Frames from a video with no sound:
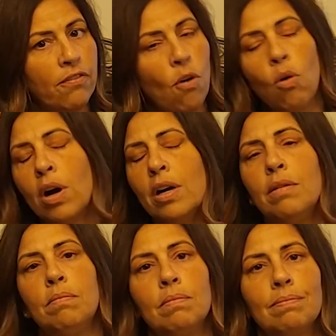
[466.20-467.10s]

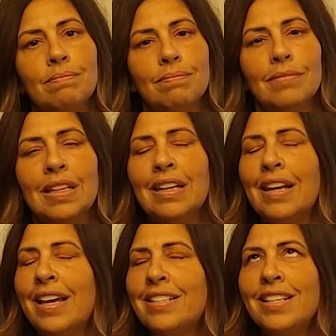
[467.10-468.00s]
4,
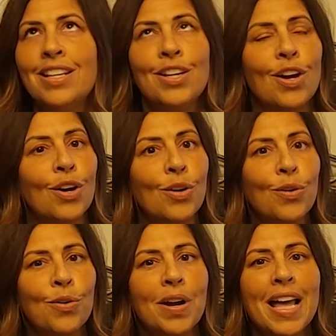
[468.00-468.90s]
letting
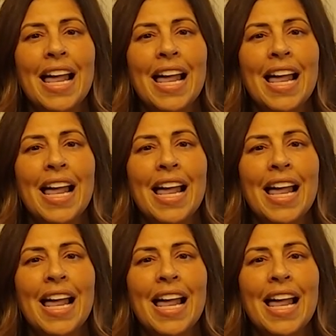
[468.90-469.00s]
go.